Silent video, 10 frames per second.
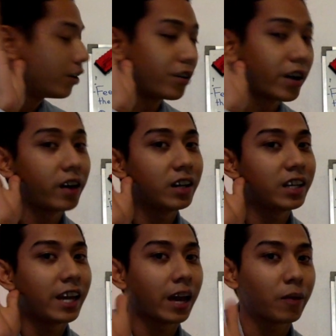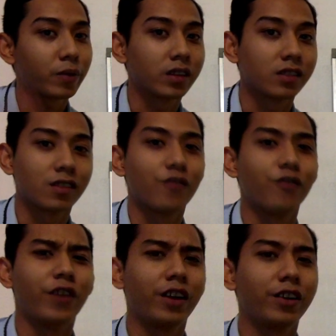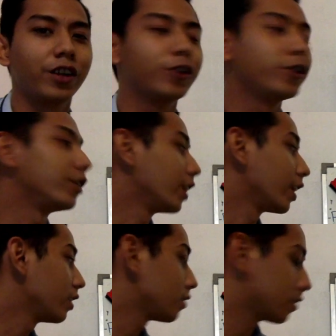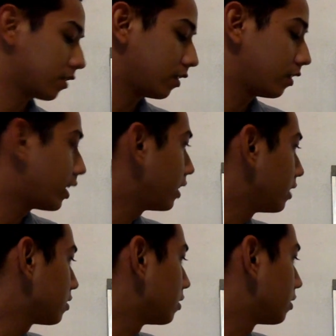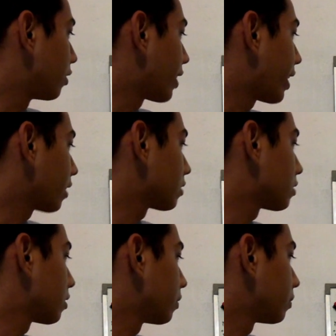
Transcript: Rarely happens. Very good, guys. That is correct.